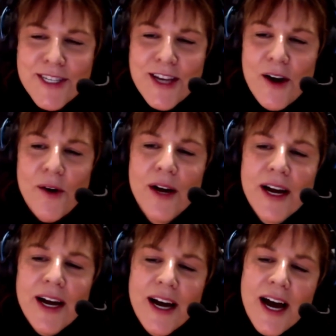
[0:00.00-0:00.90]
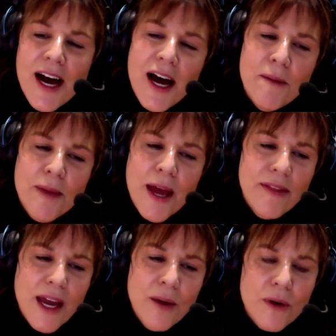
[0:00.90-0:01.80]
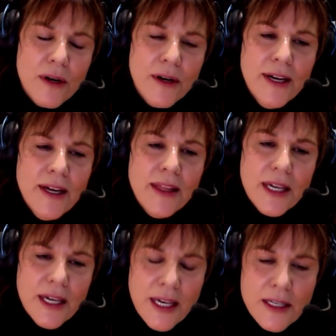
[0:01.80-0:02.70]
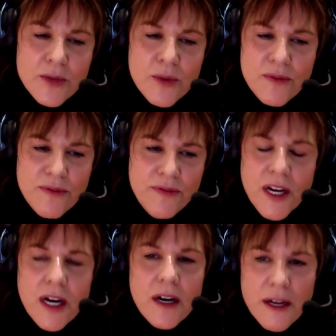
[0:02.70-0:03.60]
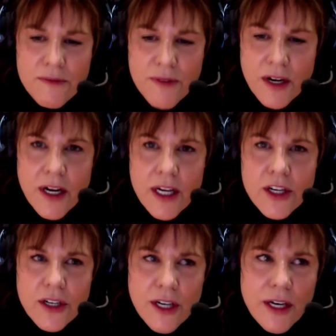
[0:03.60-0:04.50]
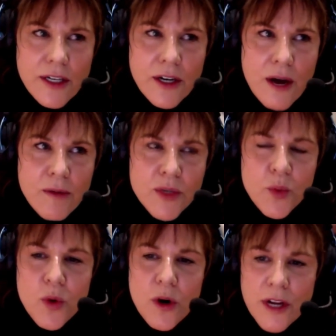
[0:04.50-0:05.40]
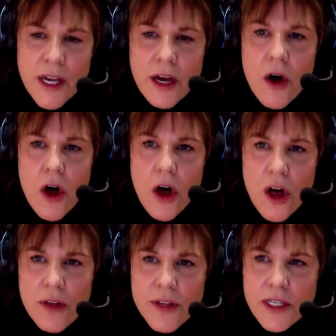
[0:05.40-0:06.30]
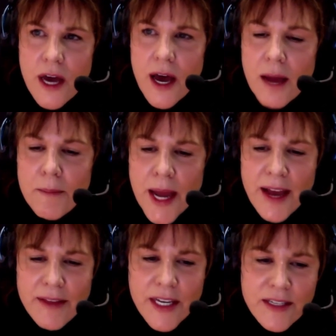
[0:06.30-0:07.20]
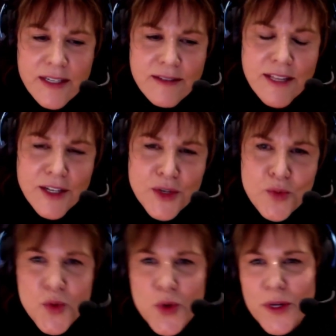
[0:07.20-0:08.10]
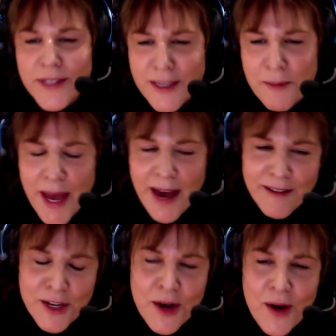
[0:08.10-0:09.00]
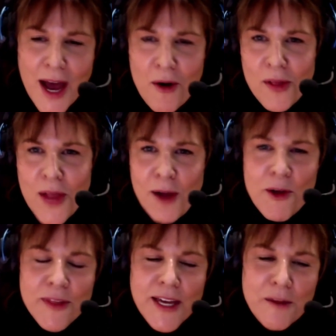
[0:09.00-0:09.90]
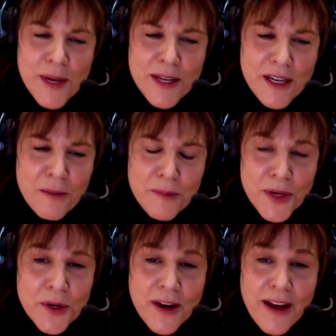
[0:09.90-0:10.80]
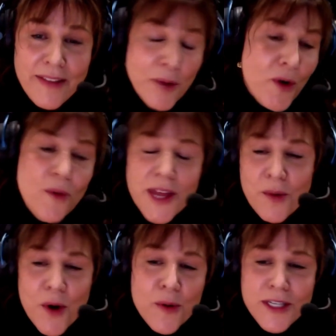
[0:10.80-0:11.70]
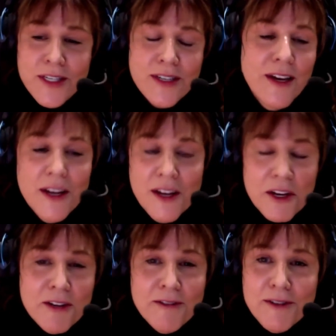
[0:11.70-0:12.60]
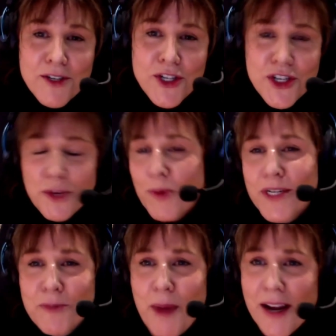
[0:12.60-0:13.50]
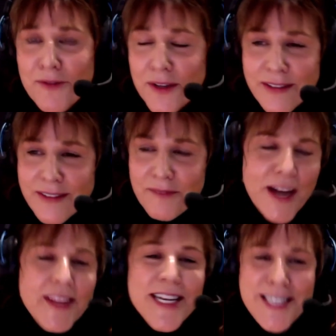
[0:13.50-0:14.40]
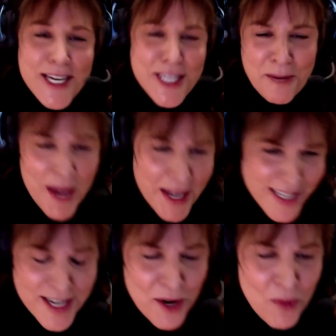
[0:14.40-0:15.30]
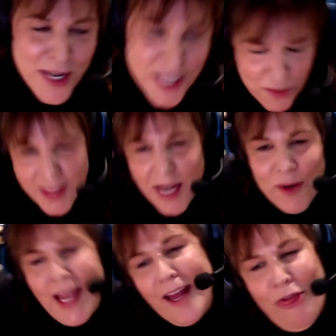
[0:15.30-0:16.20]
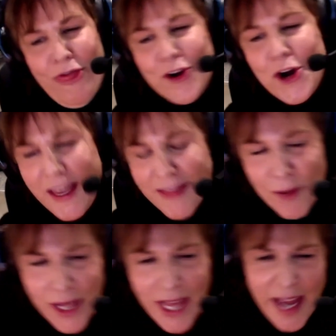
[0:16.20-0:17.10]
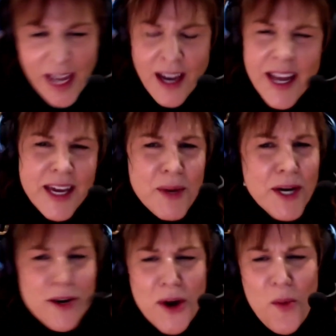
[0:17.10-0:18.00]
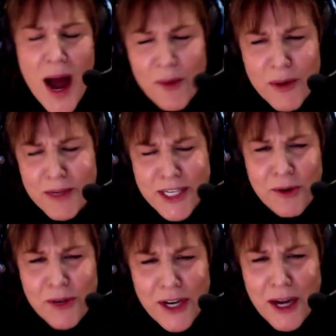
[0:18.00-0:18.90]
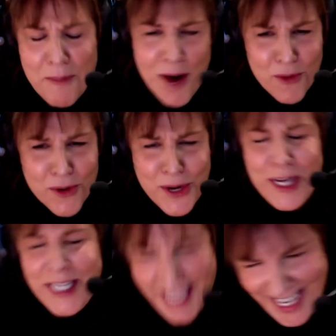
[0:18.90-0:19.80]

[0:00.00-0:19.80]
So and the kids were very, very good. I was working all the time. I had these rules about how long they could be on the computer, and they were always super respectful. In fact, they said to me at dinner once when they were like 30, they were like, yeah, we don't know why we were so good about rules.